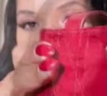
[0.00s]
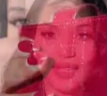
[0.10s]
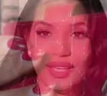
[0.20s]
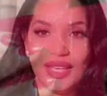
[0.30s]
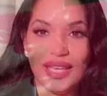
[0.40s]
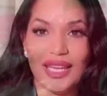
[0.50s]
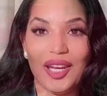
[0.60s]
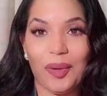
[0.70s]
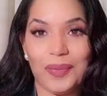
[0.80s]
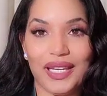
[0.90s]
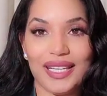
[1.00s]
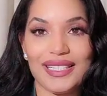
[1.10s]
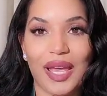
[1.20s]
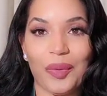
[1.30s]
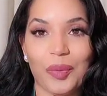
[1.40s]
little wallet. And up next,
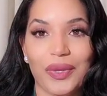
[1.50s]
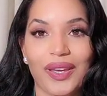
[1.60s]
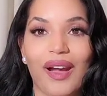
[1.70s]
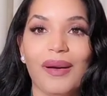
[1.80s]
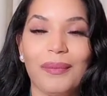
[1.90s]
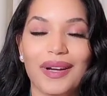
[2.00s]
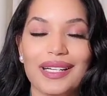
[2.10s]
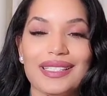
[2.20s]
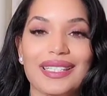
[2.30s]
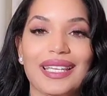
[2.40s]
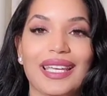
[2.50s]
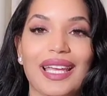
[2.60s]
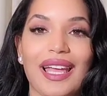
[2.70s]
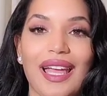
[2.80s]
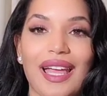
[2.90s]
I will be
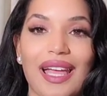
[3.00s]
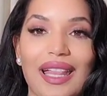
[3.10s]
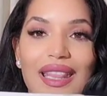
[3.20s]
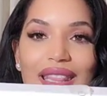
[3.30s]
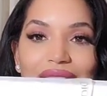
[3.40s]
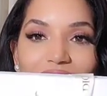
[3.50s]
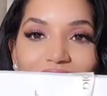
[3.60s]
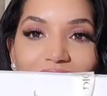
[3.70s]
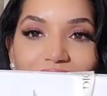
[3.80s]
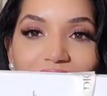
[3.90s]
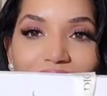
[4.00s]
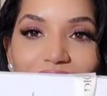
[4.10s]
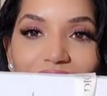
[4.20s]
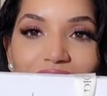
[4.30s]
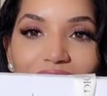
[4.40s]
unboxing the
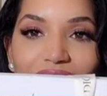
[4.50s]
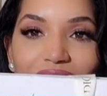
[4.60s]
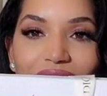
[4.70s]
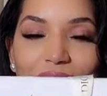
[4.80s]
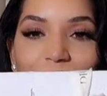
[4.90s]
sunglasses.